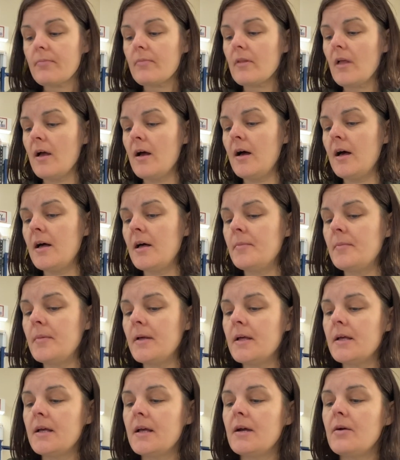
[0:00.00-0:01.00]

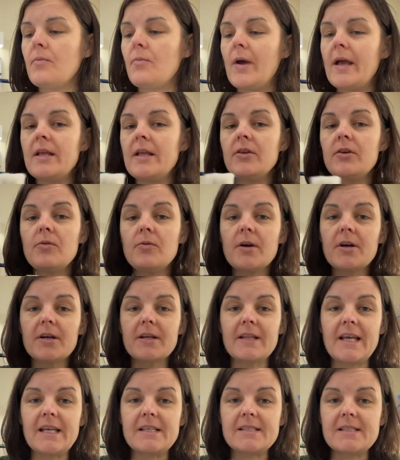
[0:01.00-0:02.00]
When you are
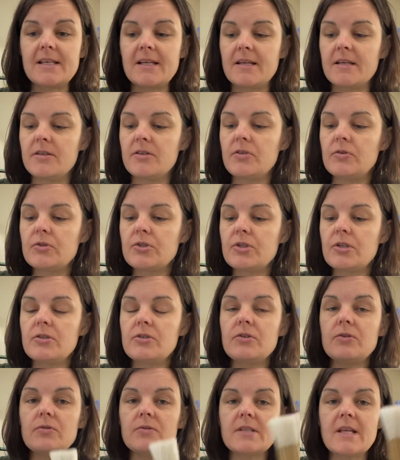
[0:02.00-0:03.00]
glazing, you should
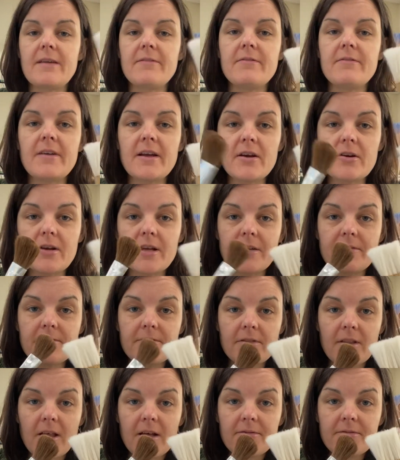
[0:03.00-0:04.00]
use a very
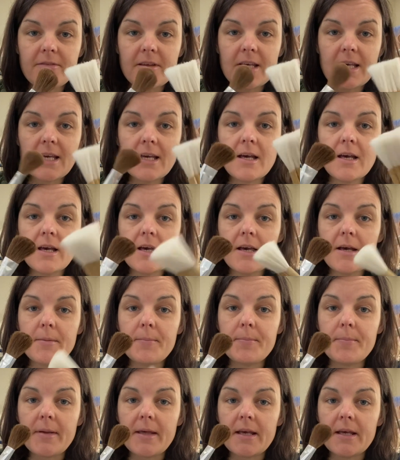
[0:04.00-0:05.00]
fluffy,
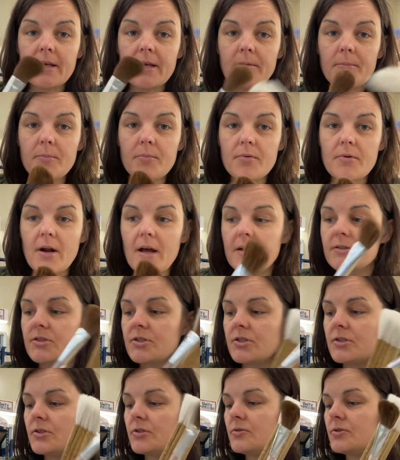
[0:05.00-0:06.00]
big
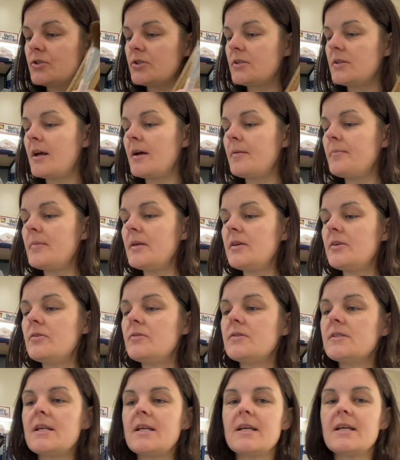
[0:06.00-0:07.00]
brush. You should not be
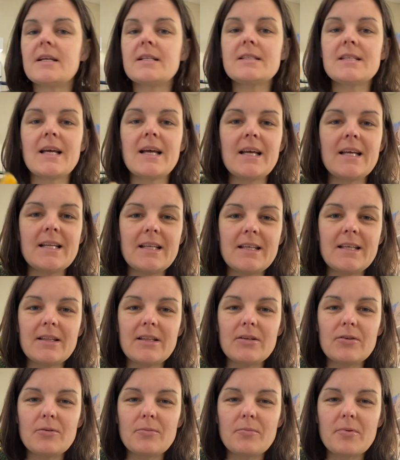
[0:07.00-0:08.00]
using a tiny
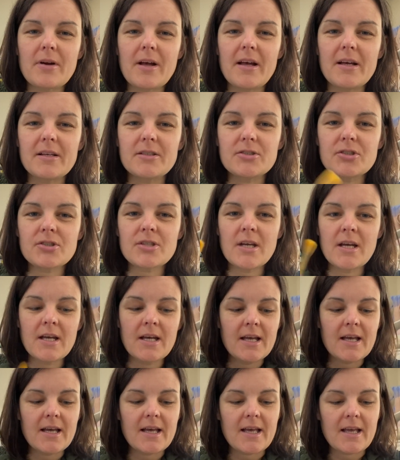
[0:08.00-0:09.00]
little brush
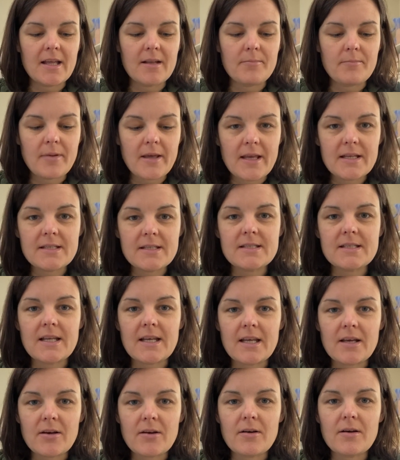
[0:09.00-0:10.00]
and
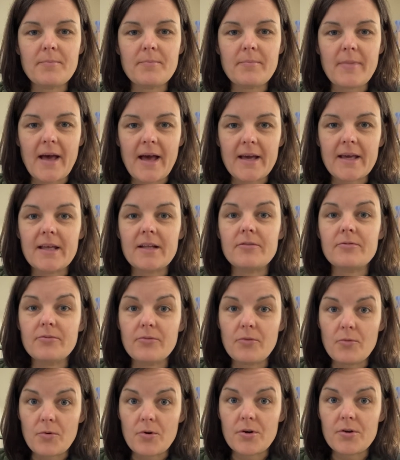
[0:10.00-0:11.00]
painting back and
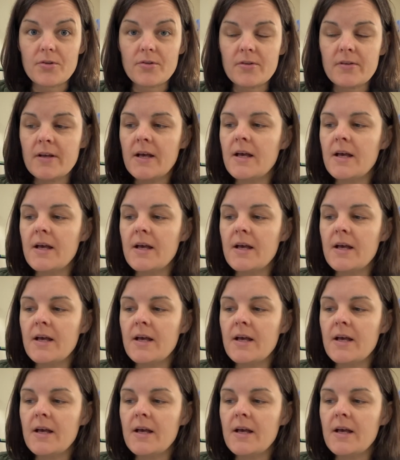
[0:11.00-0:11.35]
forth.